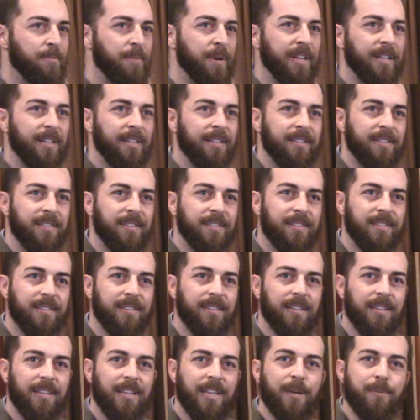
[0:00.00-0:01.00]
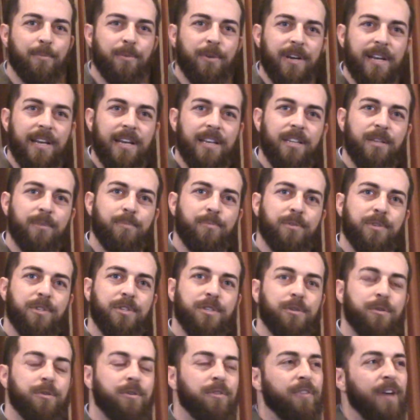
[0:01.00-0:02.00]
But liberty and the
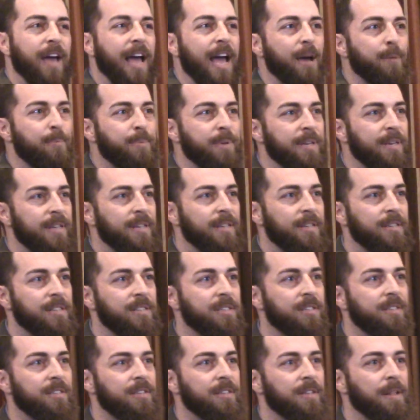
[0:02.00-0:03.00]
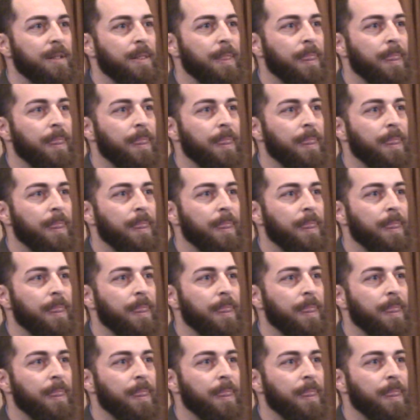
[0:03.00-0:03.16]
pursuit of happiness,